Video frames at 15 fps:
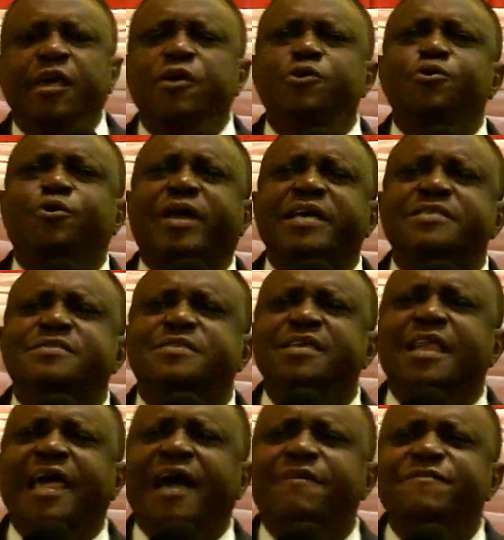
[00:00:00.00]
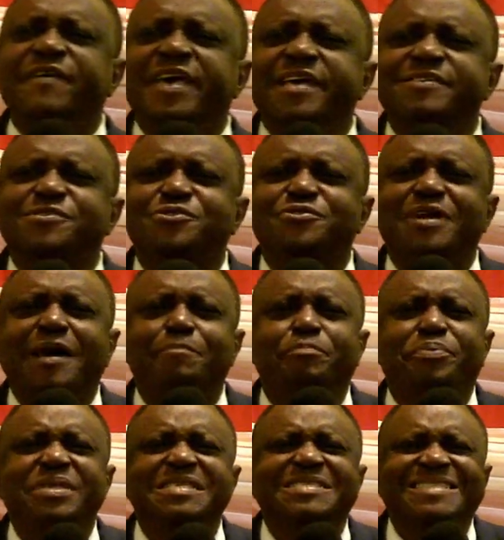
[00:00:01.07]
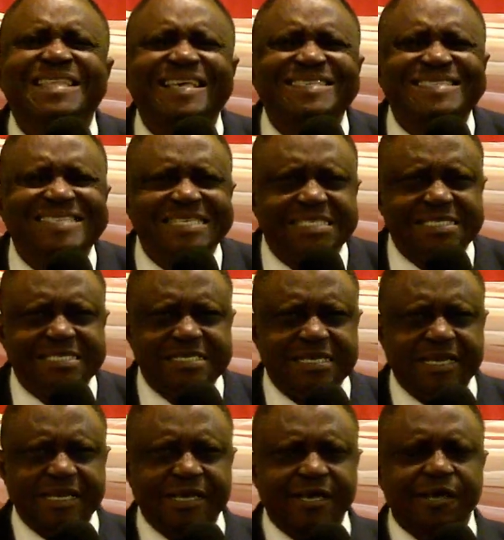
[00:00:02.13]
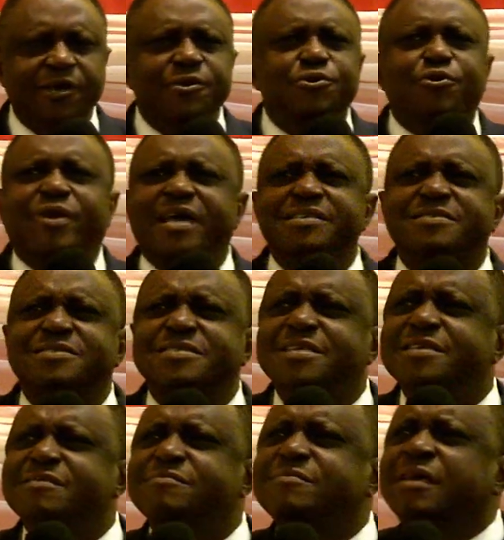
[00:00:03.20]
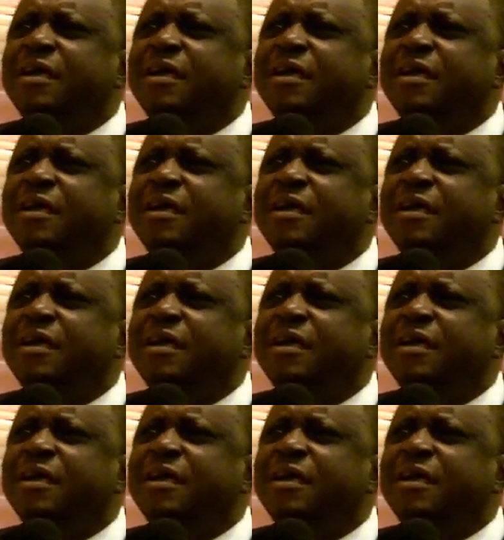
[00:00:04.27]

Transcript: you can still have extra businesses. You can still